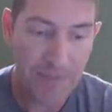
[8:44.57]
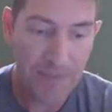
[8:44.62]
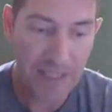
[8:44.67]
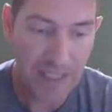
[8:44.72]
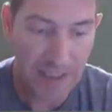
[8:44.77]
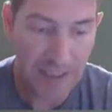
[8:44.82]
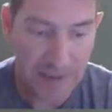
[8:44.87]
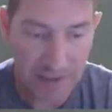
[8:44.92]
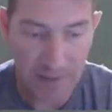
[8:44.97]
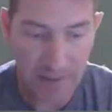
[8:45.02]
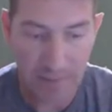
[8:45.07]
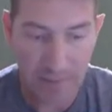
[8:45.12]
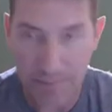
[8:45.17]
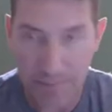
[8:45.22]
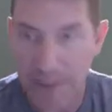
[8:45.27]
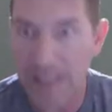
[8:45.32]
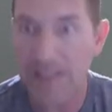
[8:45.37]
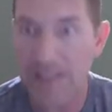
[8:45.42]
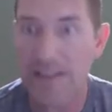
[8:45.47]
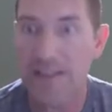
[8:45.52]
and it's in a
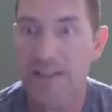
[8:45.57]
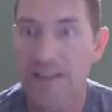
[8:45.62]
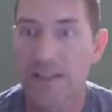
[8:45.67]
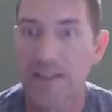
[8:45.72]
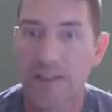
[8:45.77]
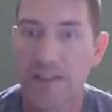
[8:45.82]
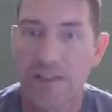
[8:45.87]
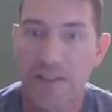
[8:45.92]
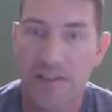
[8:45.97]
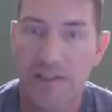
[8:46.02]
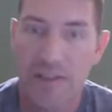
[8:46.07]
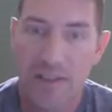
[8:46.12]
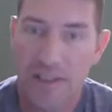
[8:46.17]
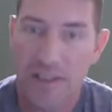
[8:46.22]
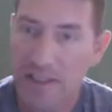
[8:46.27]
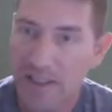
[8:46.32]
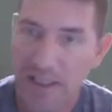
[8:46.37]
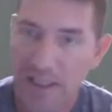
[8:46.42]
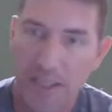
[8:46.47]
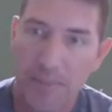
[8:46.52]
mint condition,
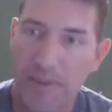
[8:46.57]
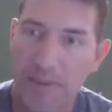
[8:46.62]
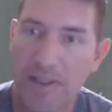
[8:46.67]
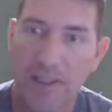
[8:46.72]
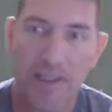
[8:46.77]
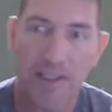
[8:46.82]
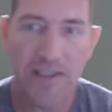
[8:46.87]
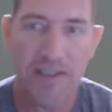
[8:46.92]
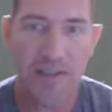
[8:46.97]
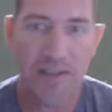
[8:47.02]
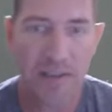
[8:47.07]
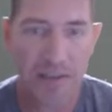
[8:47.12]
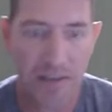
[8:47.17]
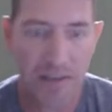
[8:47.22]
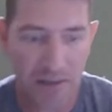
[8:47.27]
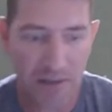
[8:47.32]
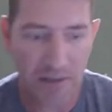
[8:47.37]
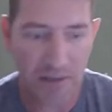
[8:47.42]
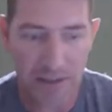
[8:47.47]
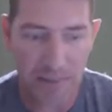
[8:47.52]
keep it and get that sucker
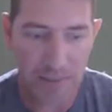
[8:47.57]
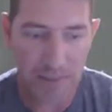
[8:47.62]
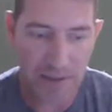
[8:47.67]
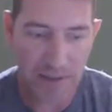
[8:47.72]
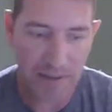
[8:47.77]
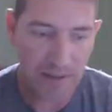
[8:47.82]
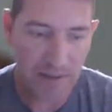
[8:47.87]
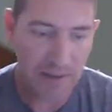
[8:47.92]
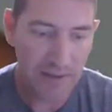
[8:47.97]
graded, man.